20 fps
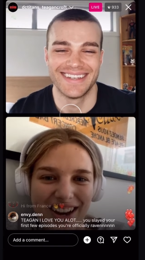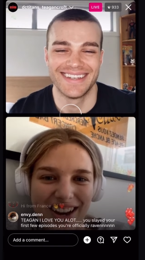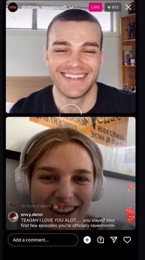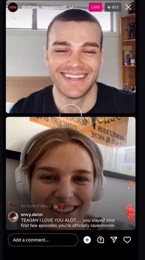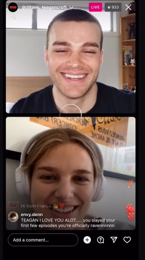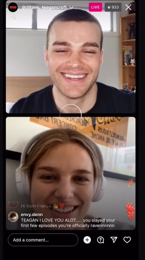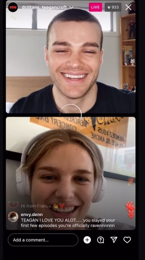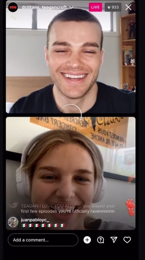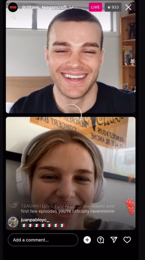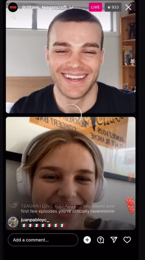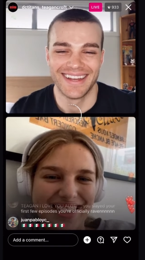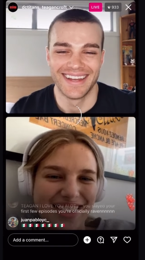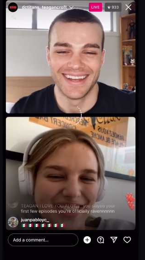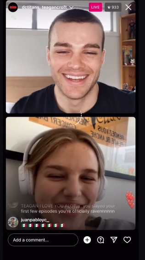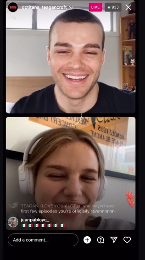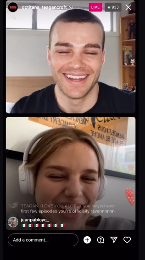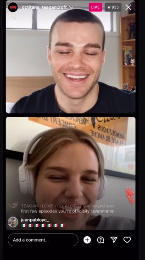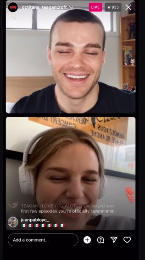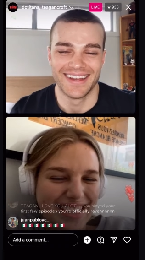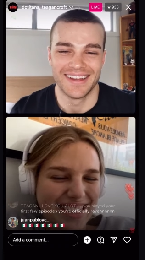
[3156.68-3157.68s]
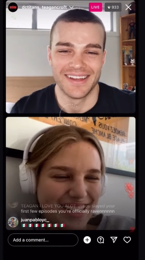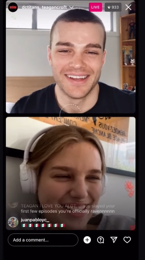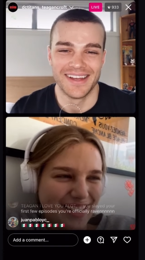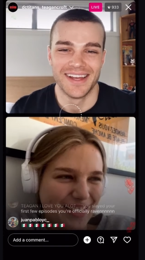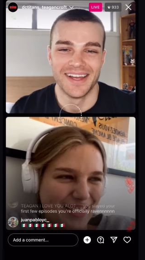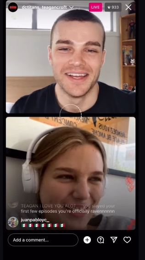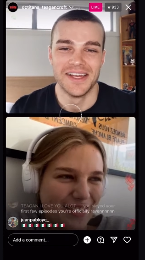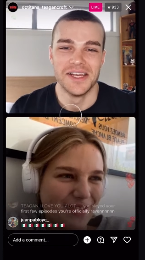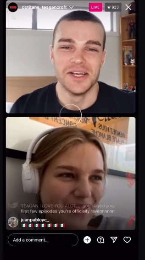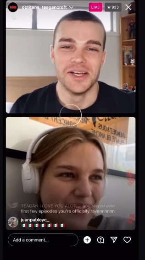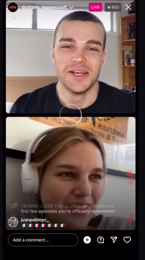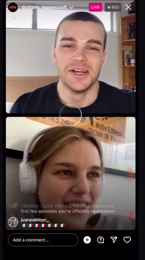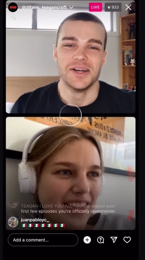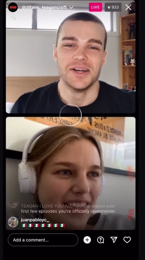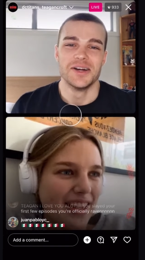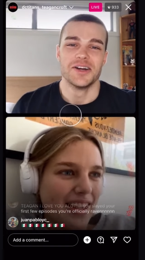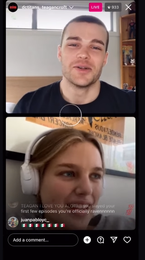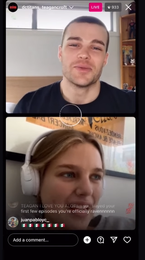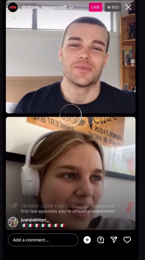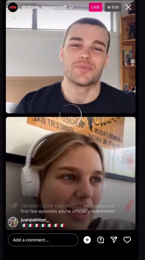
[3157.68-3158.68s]
Speaker 1: like a father to
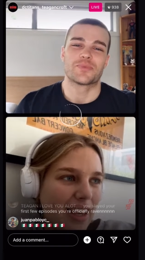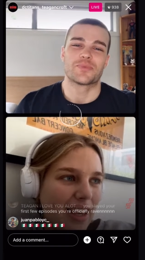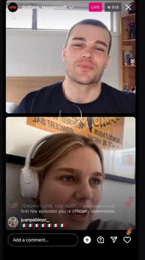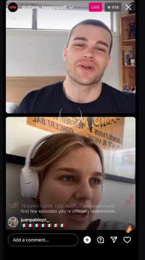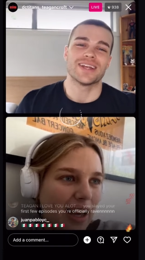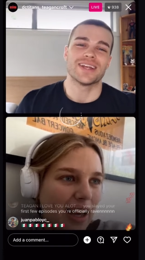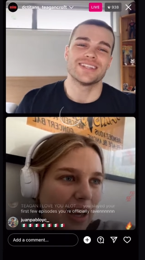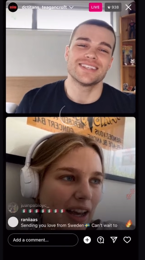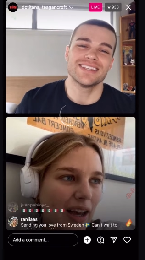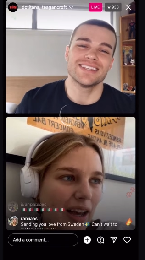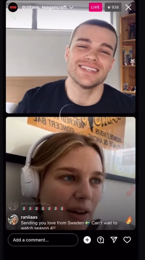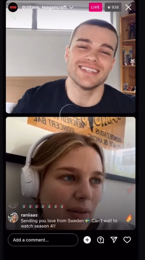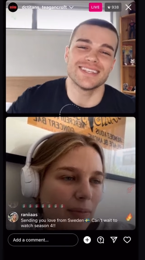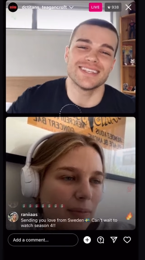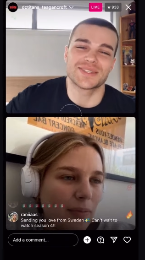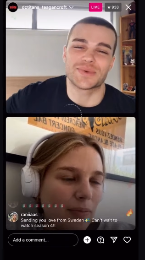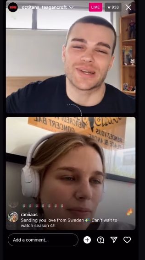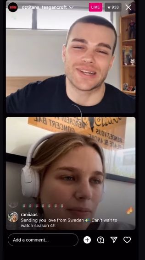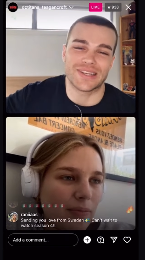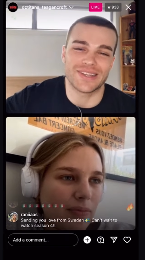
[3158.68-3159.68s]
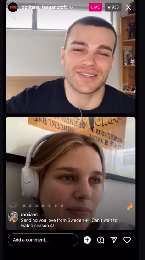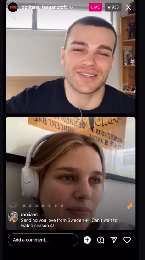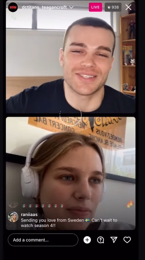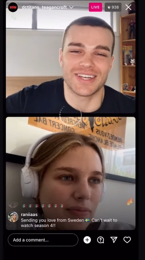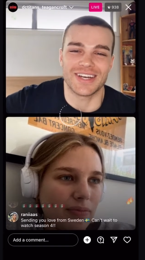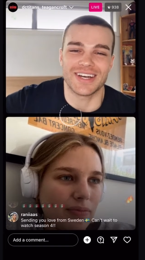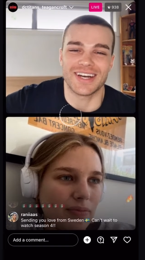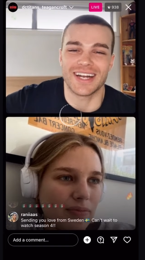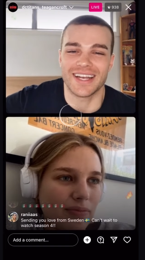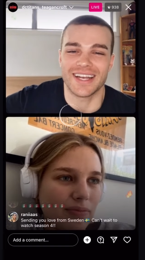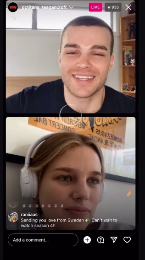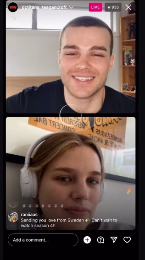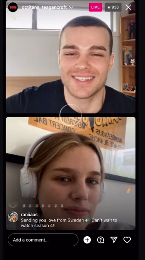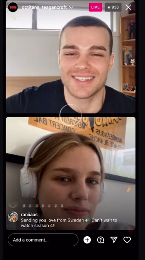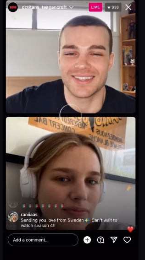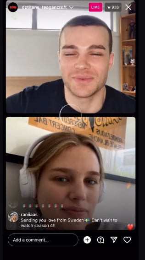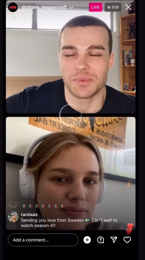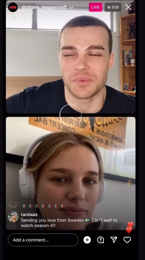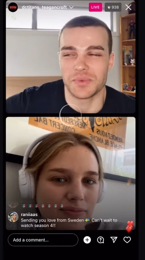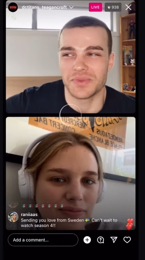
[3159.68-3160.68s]
Rachel.
Speaker 2: Brenton um, is one of those
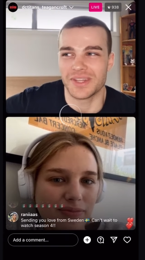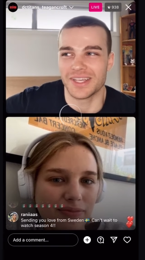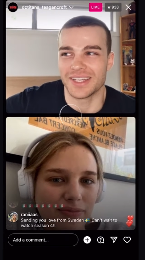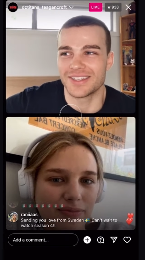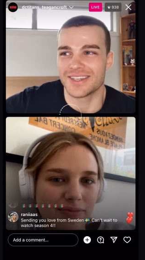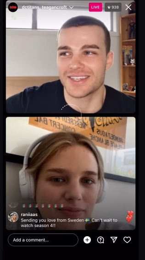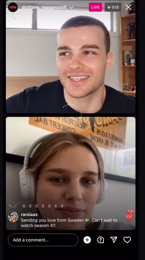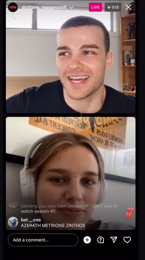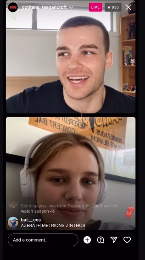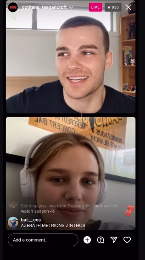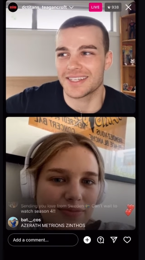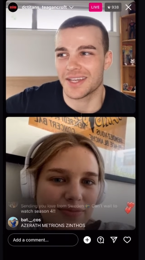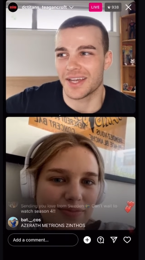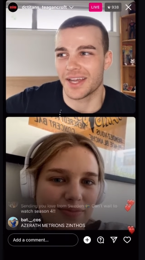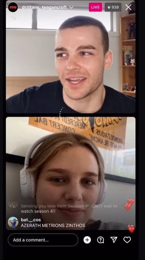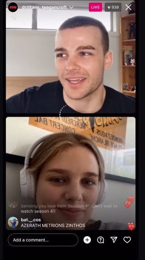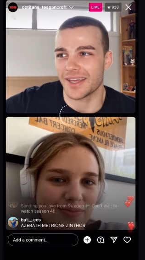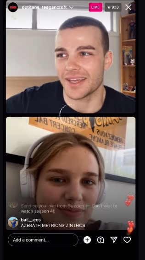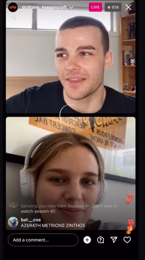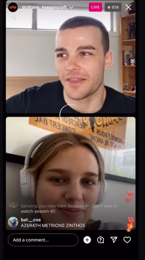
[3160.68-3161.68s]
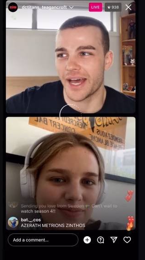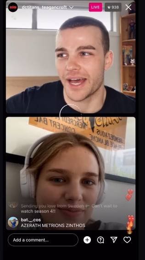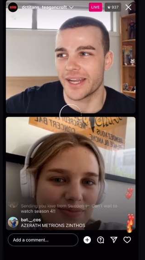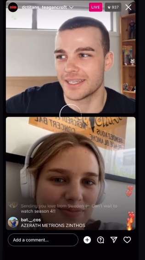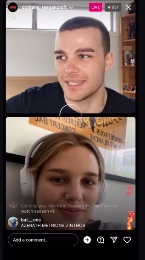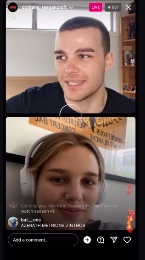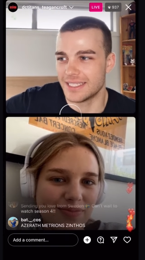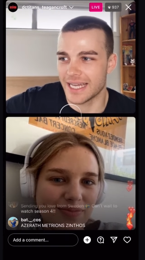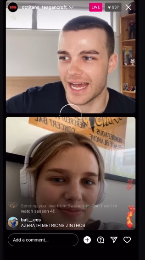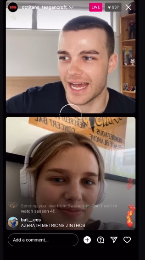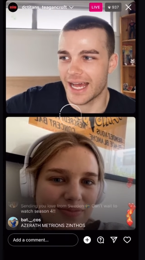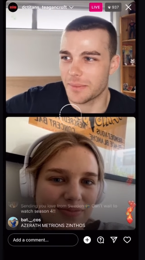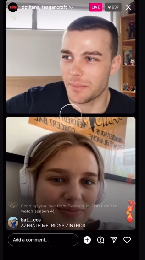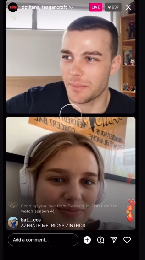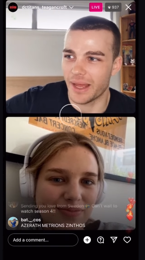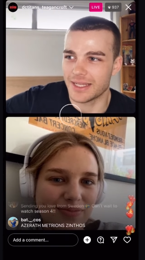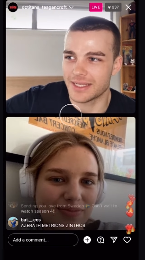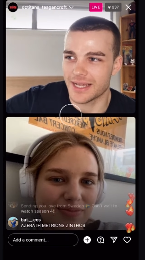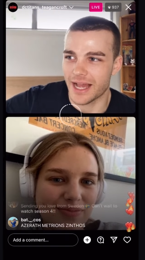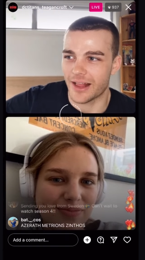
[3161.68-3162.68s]
guys that just has like that
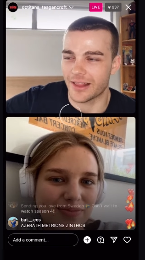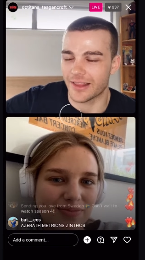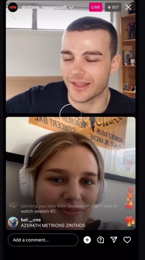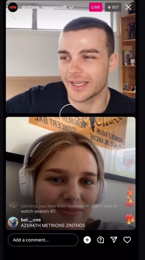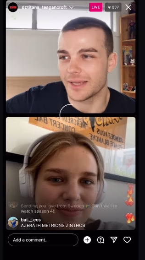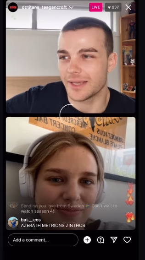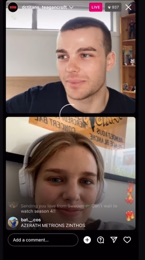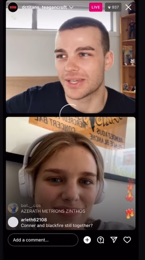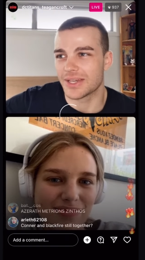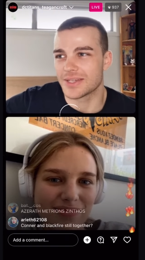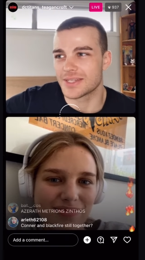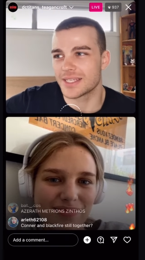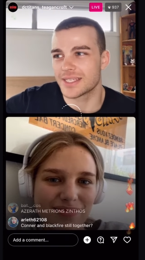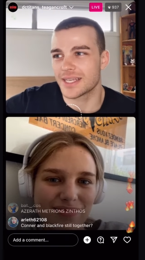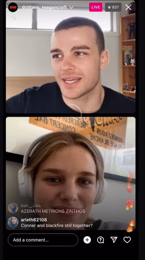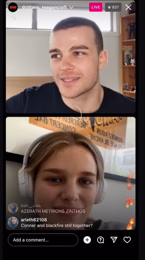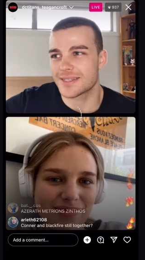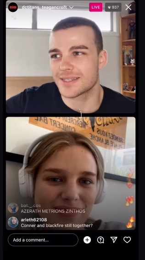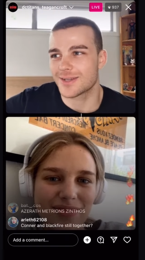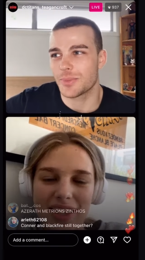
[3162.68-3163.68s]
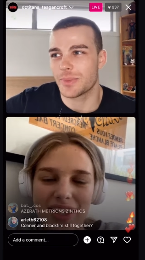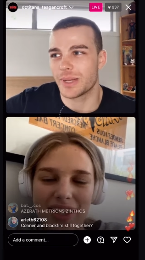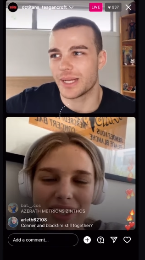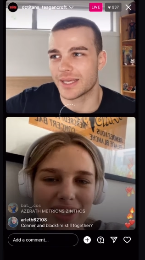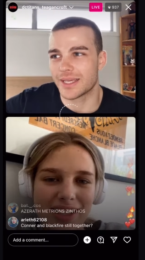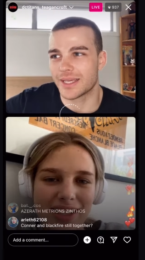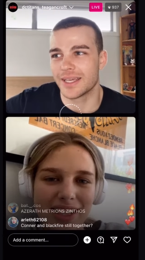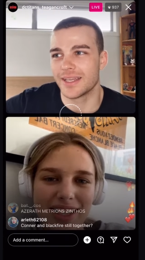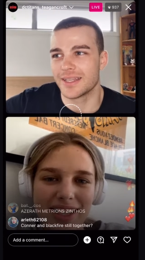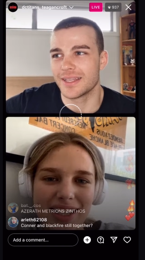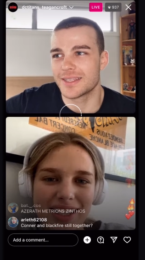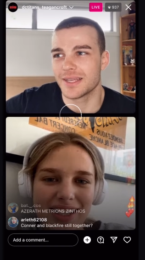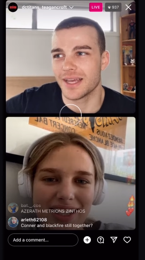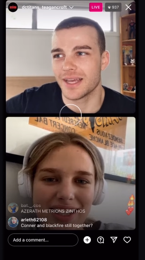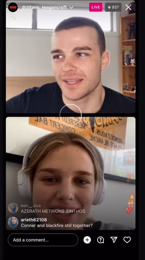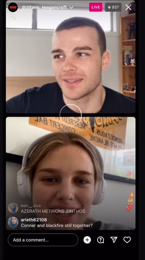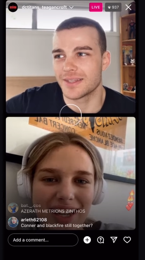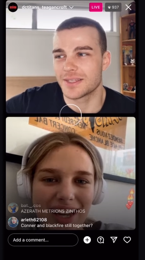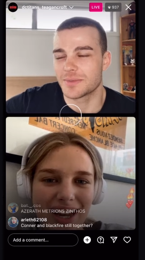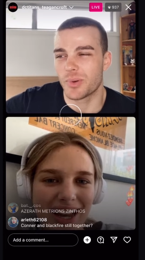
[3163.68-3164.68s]
dad mentality because he's had so many
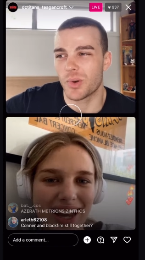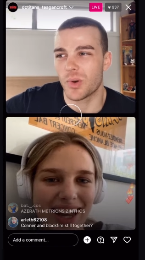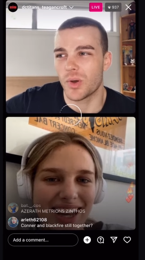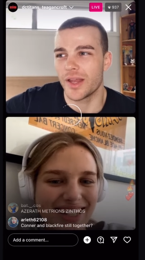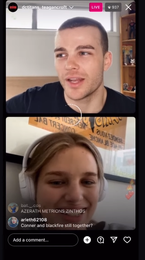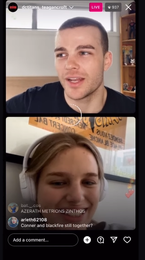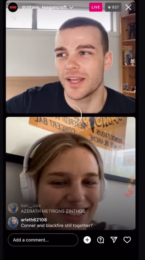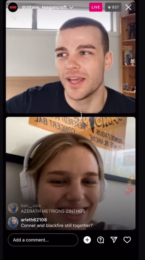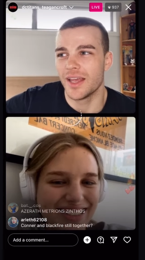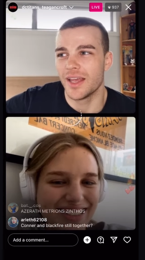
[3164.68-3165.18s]
kids at this yeah.